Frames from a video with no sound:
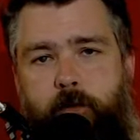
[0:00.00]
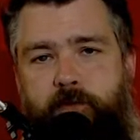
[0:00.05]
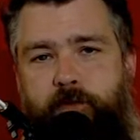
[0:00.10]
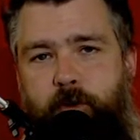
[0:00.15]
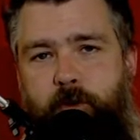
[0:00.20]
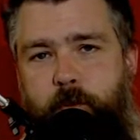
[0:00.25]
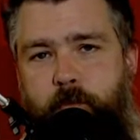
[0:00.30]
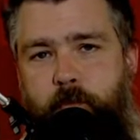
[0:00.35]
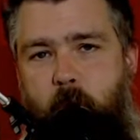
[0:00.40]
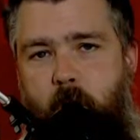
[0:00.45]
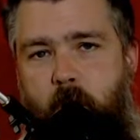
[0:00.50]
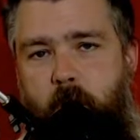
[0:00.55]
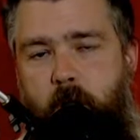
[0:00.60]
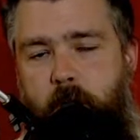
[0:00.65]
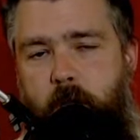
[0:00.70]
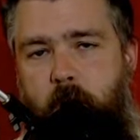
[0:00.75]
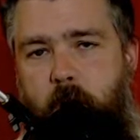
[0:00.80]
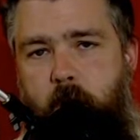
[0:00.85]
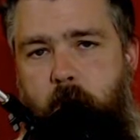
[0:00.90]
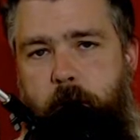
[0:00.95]

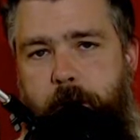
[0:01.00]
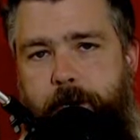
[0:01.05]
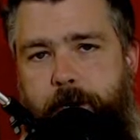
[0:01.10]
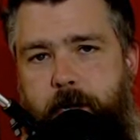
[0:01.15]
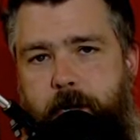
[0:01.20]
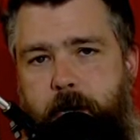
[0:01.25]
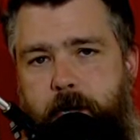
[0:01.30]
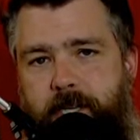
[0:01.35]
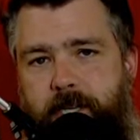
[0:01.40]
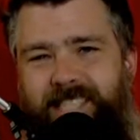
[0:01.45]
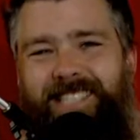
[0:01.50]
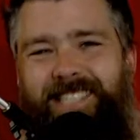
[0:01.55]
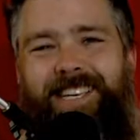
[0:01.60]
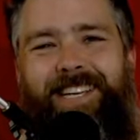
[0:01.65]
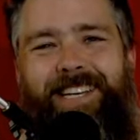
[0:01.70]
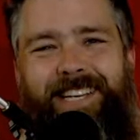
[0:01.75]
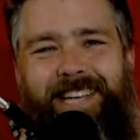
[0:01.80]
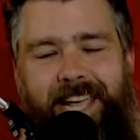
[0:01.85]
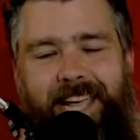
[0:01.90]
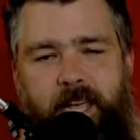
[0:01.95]
football on
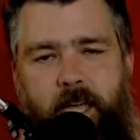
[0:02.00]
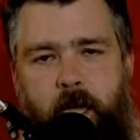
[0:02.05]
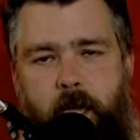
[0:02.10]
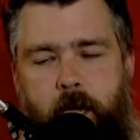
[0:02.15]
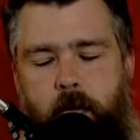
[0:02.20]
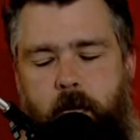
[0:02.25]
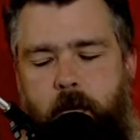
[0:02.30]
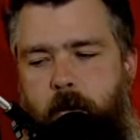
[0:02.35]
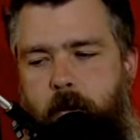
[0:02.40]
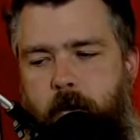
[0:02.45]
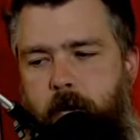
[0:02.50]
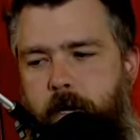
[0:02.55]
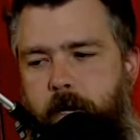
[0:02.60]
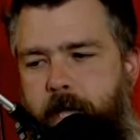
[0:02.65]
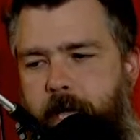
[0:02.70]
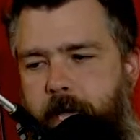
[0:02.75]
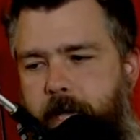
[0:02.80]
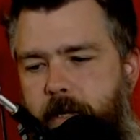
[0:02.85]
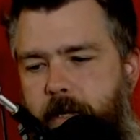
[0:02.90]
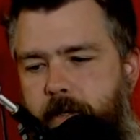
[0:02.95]
Sunday,
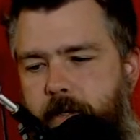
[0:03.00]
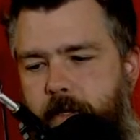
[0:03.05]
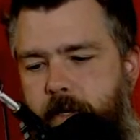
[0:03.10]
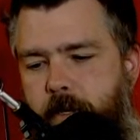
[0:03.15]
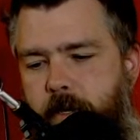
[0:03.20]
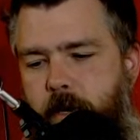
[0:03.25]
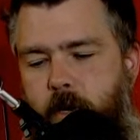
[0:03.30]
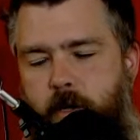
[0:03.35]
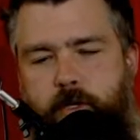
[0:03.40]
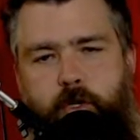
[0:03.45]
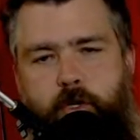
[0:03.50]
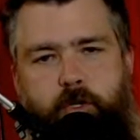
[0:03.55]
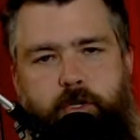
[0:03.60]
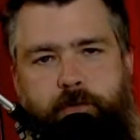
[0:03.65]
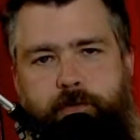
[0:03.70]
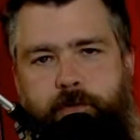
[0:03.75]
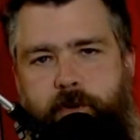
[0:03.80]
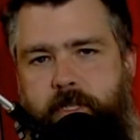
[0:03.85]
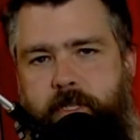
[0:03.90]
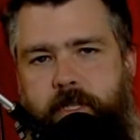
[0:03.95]
and all sorts
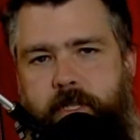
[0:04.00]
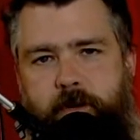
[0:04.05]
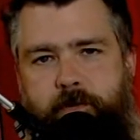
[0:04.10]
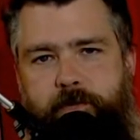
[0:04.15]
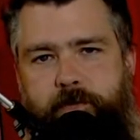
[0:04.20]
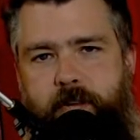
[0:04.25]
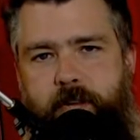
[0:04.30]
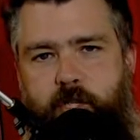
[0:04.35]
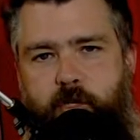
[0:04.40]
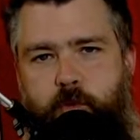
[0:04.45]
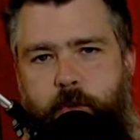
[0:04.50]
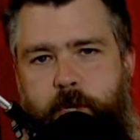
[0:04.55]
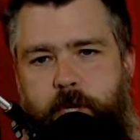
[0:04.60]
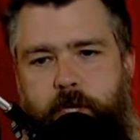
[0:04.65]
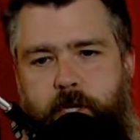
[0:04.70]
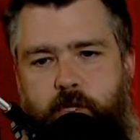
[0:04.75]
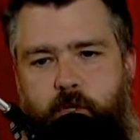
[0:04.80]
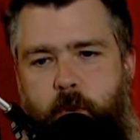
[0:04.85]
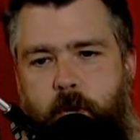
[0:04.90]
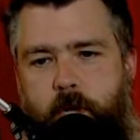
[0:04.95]
of fun stuff next
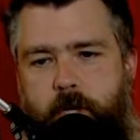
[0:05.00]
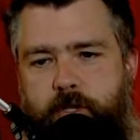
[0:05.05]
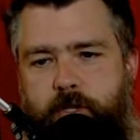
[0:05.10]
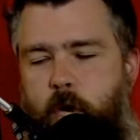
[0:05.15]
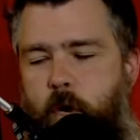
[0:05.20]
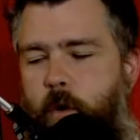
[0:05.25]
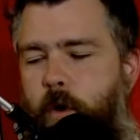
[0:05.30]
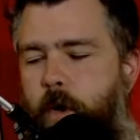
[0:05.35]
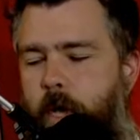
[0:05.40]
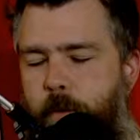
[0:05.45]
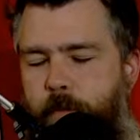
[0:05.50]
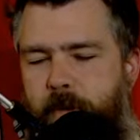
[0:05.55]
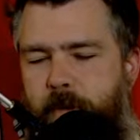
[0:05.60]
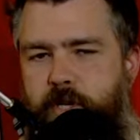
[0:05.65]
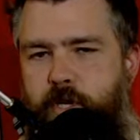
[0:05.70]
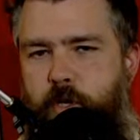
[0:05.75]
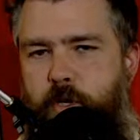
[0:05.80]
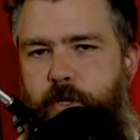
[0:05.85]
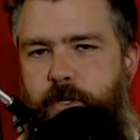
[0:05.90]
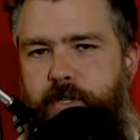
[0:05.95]
week as well. So
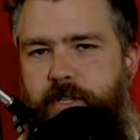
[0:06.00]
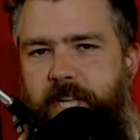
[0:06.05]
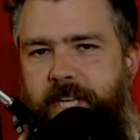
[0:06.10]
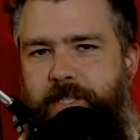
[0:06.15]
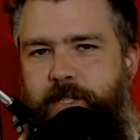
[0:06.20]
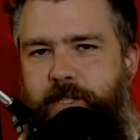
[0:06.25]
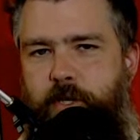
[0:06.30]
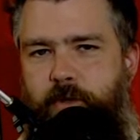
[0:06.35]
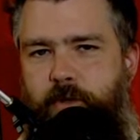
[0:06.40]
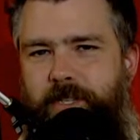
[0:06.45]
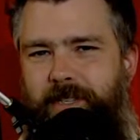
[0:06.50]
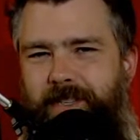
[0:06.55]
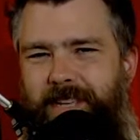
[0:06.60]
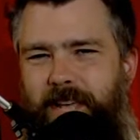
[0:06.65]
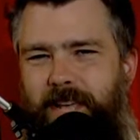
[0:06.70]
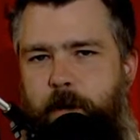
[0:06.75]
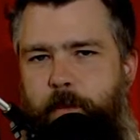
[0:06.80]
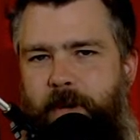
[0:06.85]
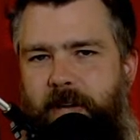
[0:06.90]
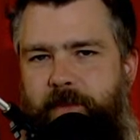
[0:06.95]
make sure you stay tuned to
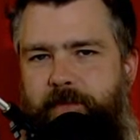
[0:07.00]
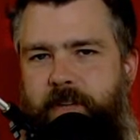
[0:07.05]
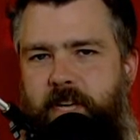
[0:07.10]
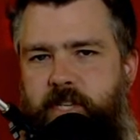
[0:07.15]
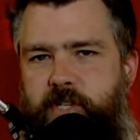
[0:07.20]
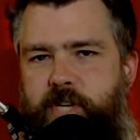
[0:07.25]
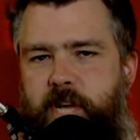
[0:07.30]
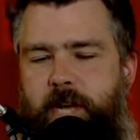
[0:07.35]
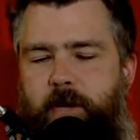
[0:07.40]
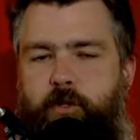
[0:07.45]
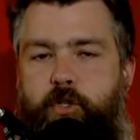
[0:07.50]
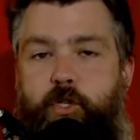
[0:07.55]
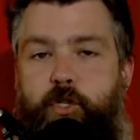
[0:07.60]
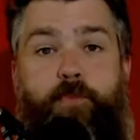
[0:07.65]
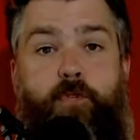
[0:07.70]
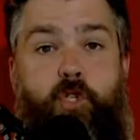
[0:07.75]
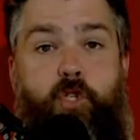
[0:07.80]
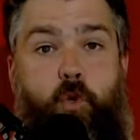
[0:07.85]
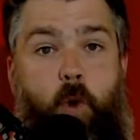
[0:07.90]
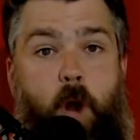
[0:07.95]
the Mack Flash channel.
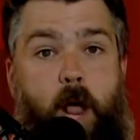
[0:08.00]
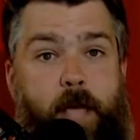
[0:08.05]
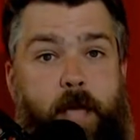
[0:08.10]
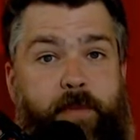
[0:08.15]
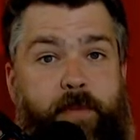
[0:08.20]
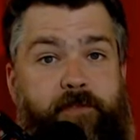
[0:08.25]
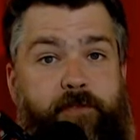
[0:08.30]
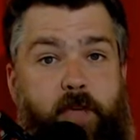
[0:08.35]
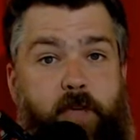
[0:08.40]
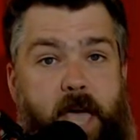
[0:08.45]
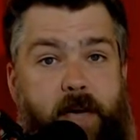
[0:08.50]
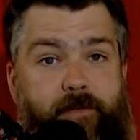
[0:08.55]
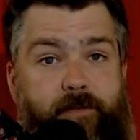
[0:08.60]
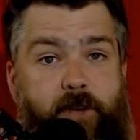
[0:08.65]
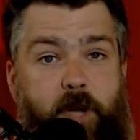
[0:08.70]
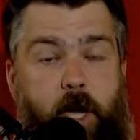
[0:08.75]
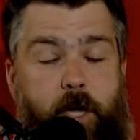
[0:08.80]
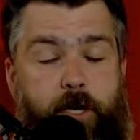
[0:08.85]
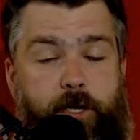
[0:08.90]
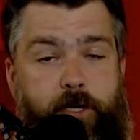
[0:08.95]
Subscribe if you have
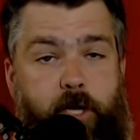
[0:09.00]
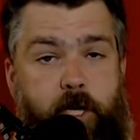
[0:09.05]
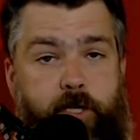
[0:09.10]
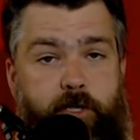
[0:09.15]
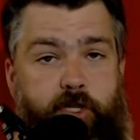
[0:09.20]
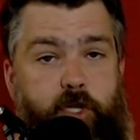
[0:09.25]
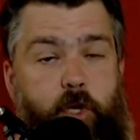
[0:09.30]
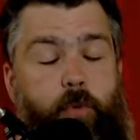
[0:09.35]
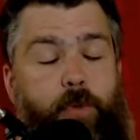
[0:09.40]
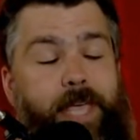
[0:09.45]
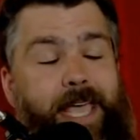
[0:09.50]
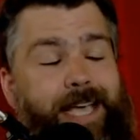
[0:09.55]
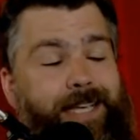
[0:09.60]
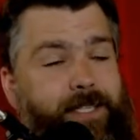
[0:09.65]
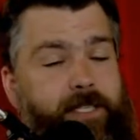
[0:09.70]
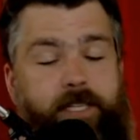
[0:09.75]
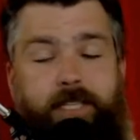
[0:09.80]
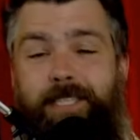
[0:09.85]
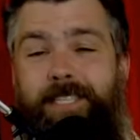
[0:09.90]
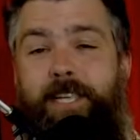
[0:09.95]
not done so.
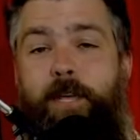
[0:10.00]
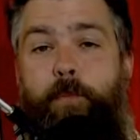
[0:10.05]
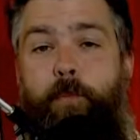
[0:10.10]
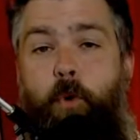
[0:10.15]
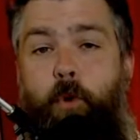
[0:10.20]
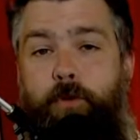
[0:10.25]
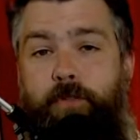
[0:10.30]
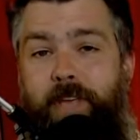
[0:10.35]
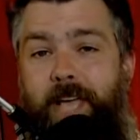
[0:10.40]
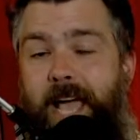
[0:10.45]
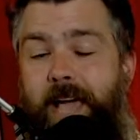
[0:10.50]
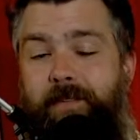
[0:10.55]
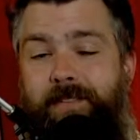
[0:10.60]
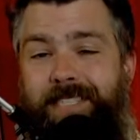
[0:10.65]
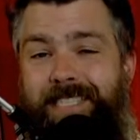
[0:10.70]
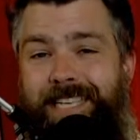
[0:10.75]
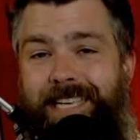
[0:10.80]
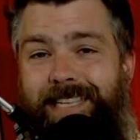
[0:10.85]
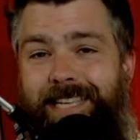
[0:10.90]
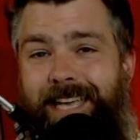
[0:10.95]
Yes, that's the important thing. I
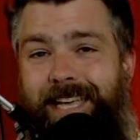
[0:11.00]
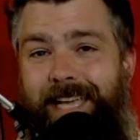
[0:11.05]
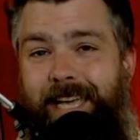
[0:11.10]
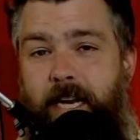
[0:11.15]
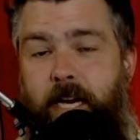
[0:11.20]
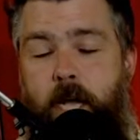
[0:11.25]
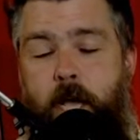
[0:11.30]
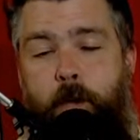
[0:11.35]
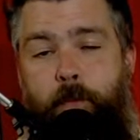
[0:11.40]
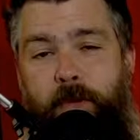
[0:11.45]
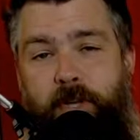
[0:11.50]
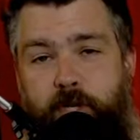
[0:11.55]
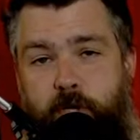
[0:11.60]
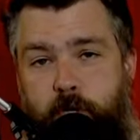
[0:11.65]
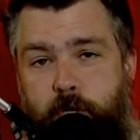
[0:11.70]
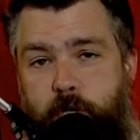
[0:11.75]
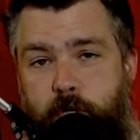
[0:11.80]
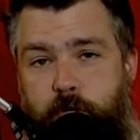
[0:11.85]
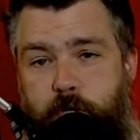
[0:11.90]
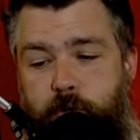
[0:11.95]
haven't said that yet. Make
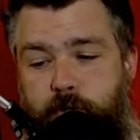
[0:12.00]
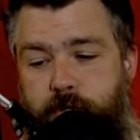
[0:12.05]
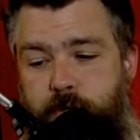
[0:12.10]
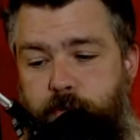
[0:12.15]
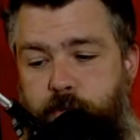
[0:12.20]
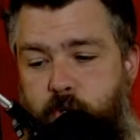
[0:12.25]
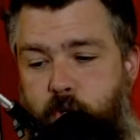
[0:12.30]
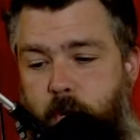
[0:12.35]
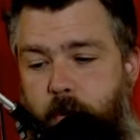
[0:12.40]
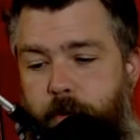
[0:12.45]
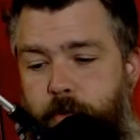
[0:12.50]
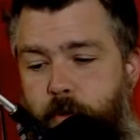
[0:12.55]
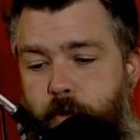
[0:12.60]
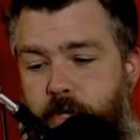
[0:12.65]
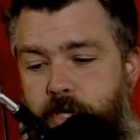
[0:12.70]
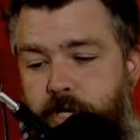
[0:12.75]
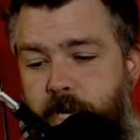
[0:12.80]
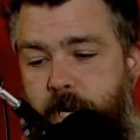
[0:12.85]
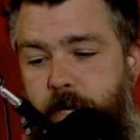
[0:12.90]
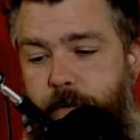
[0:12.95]
sure you do subscribe to
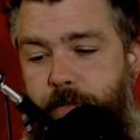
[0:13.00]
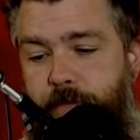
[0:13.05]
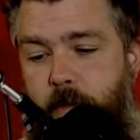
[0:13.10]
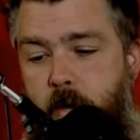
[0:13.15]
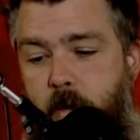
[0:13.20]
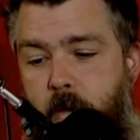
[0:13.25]
our channel.